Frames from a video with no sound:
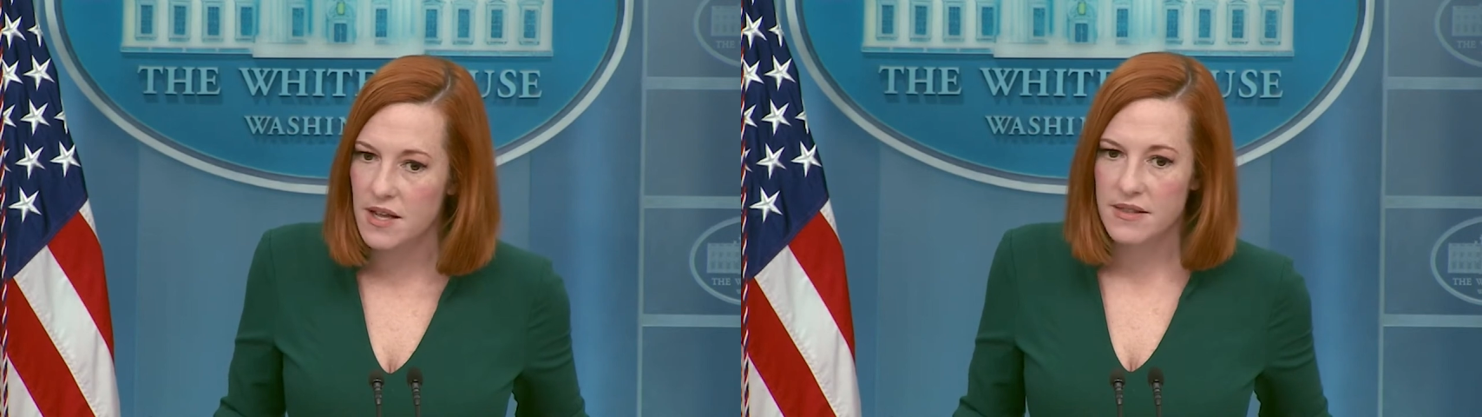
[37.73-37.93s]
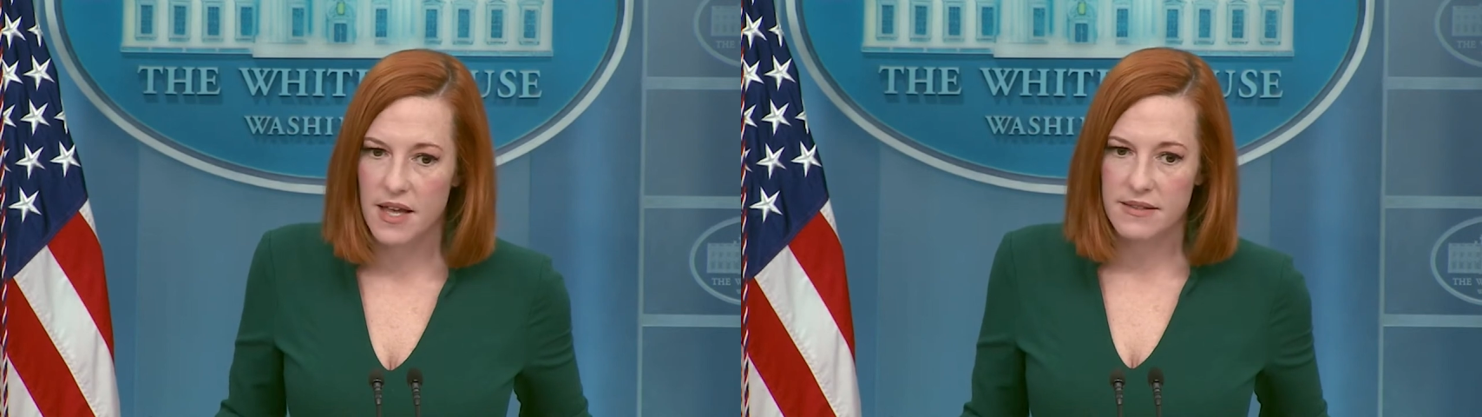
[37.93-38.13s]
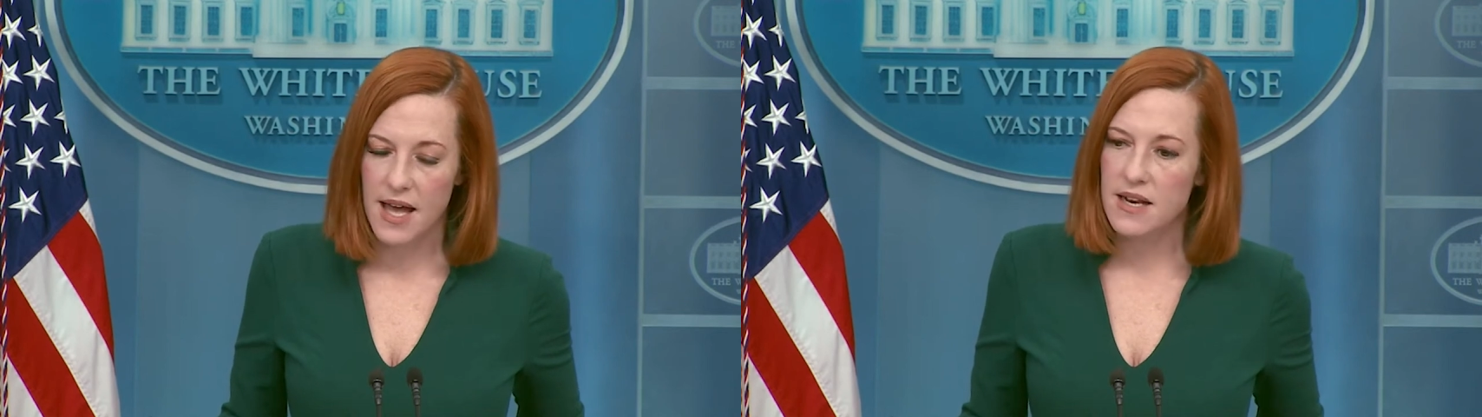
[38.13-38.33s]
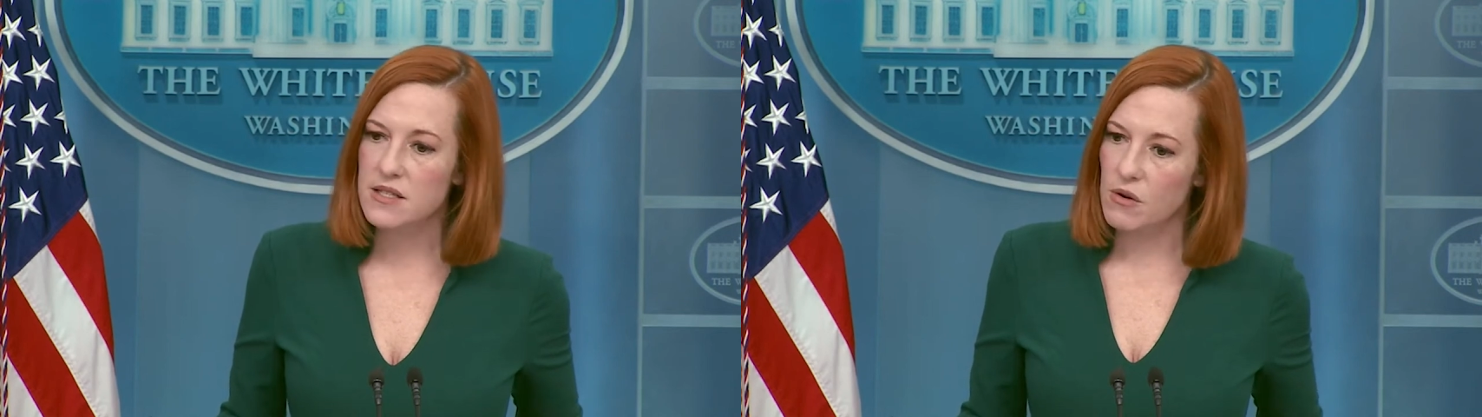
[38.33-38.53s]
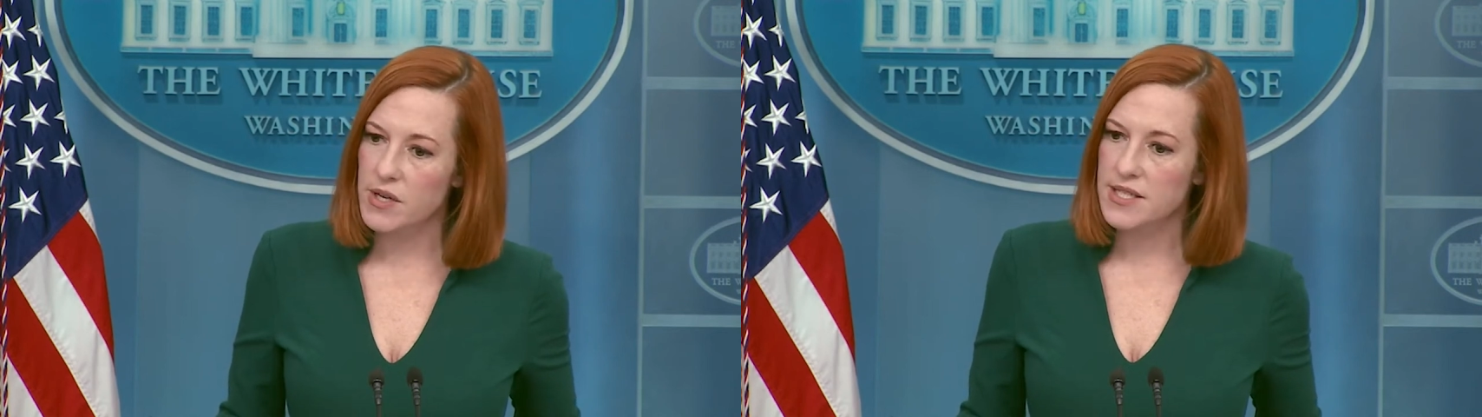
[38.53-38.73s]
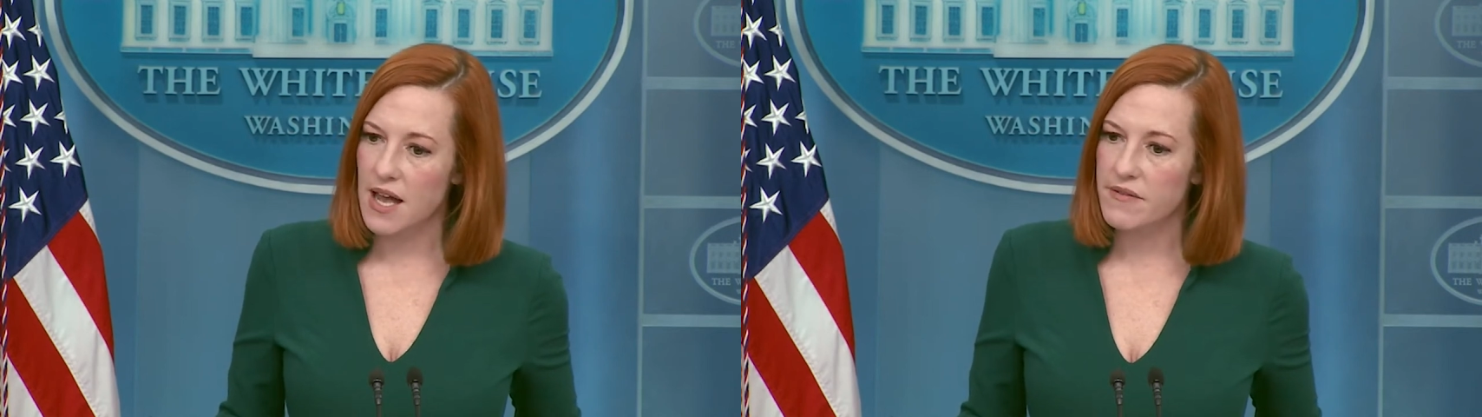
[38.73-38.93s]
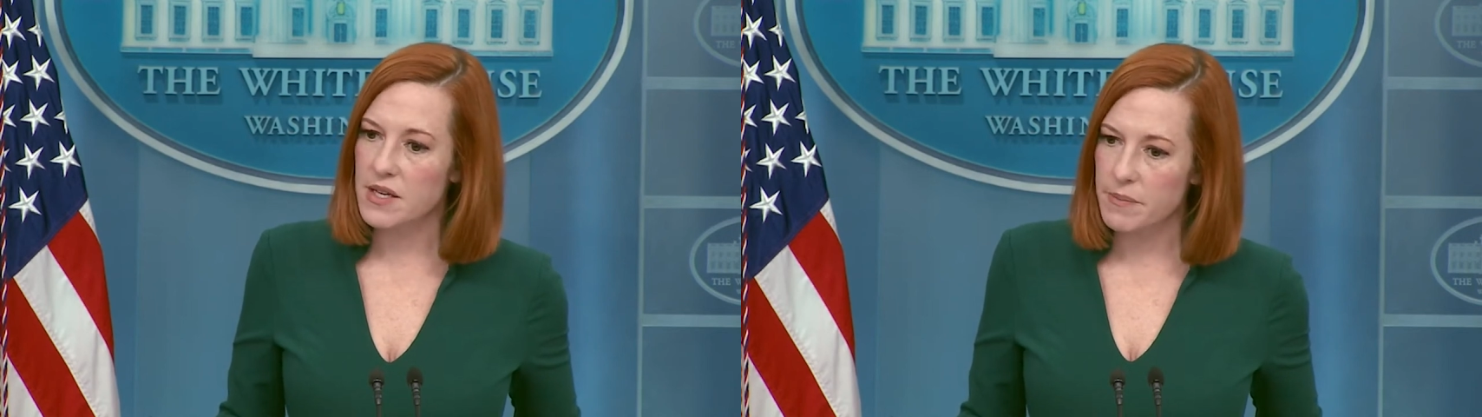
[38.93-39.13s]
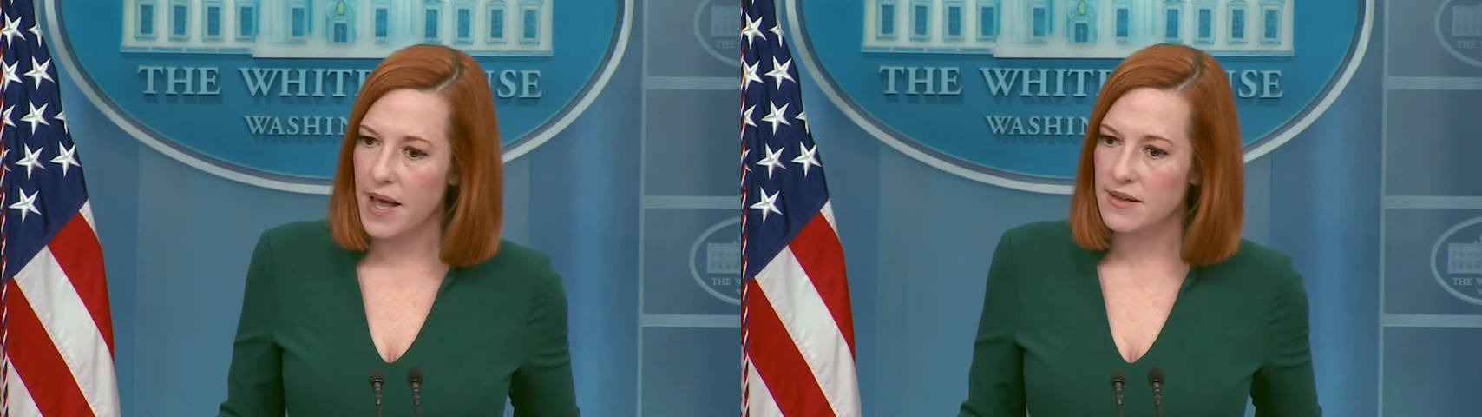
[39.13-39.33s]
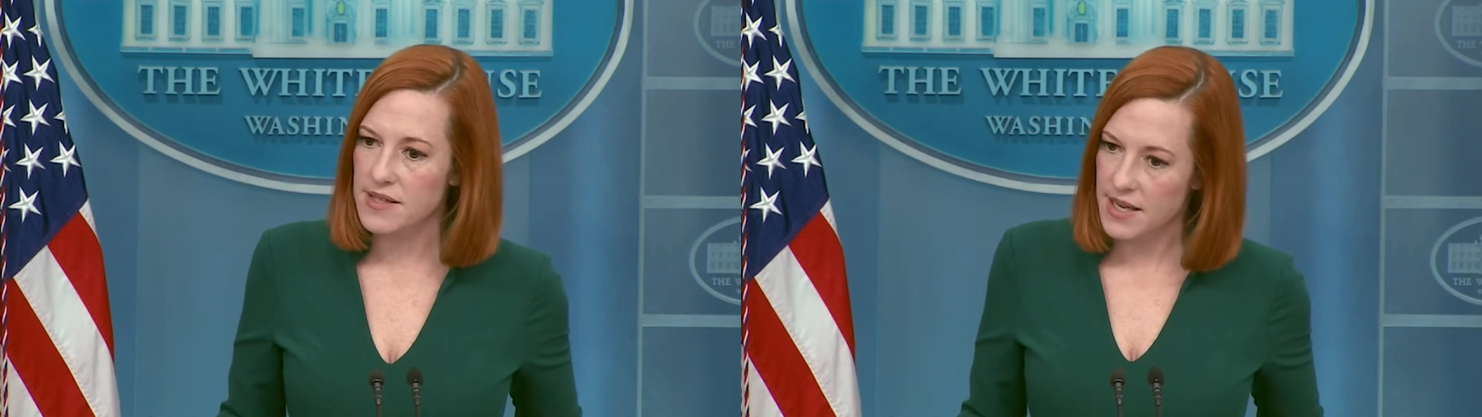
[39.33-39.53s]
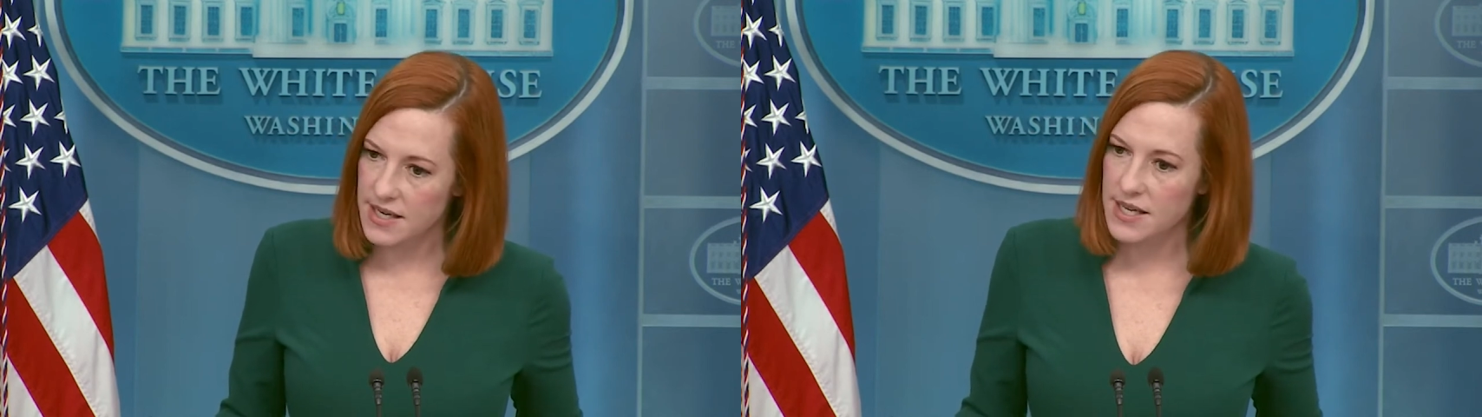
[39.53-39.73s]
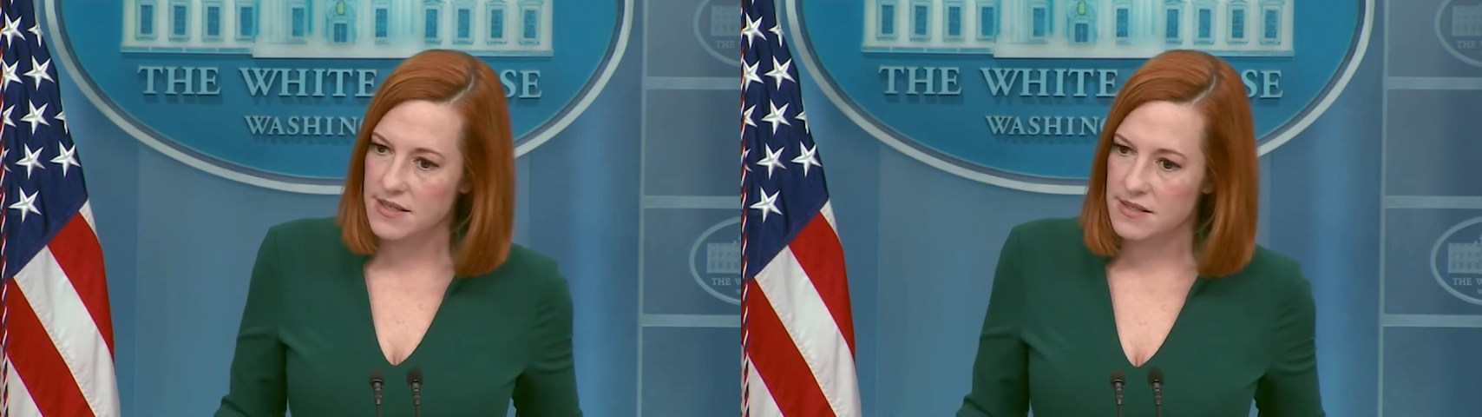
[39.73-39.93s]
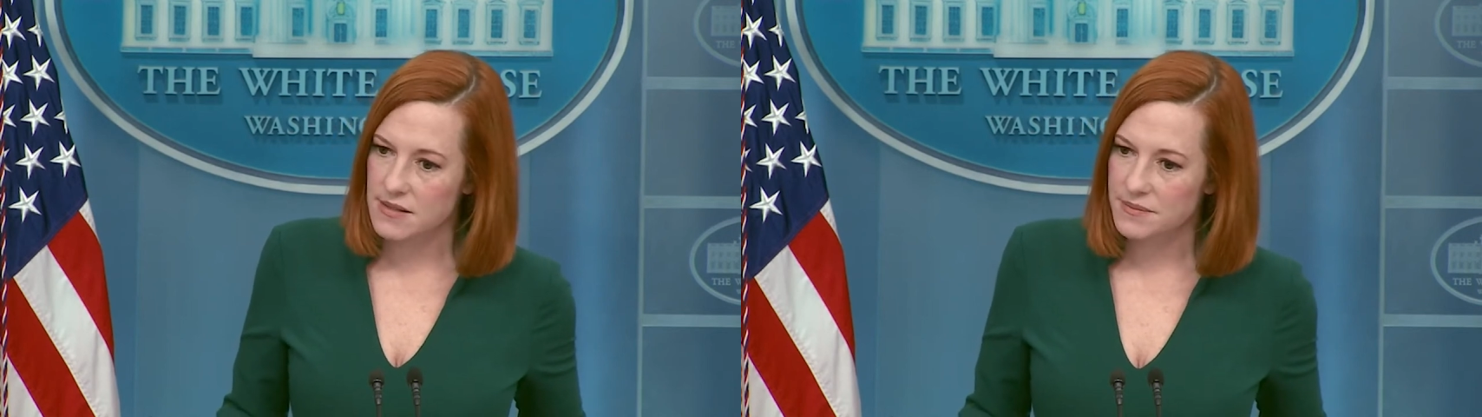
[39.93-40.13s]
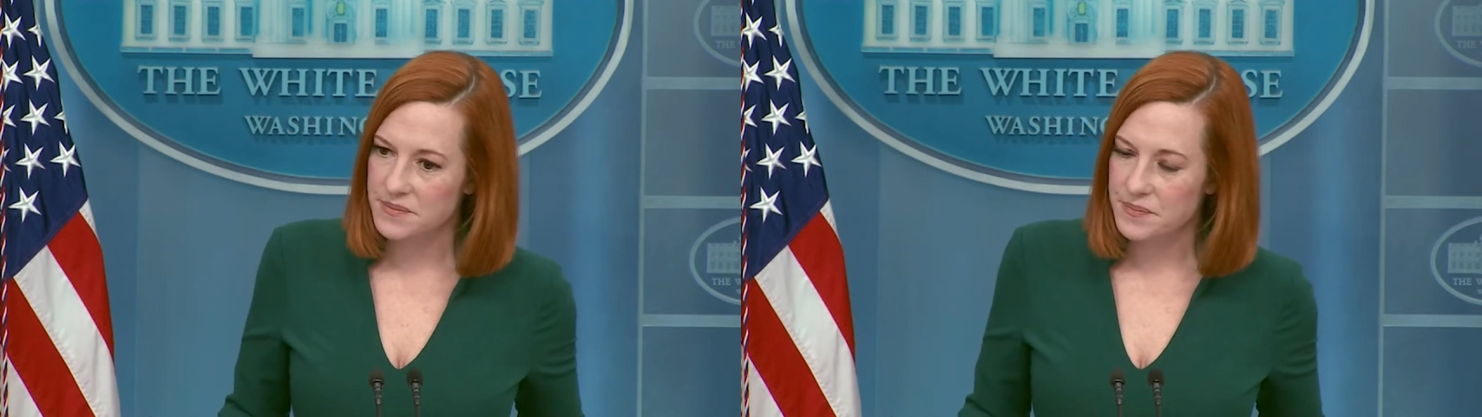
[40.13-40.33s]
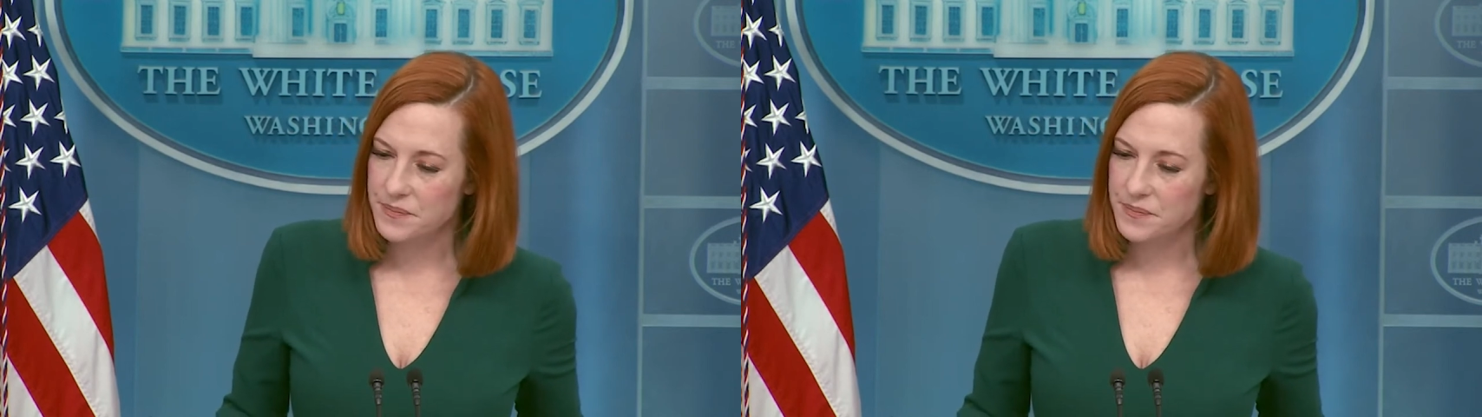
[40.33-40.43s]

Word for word: that that is going to have an impact, and it is. And so